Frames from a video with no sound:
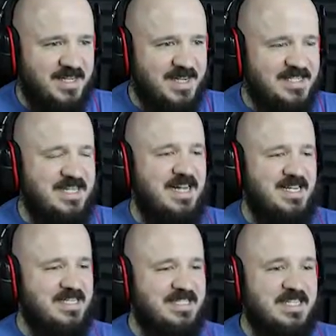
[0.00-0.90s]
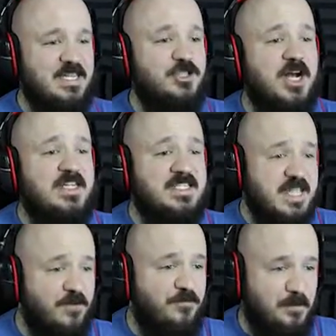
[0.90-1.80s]
He's not, he, he tried to
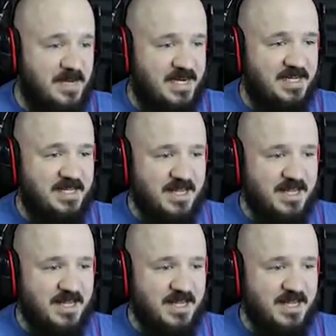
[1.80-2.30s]
steal from me.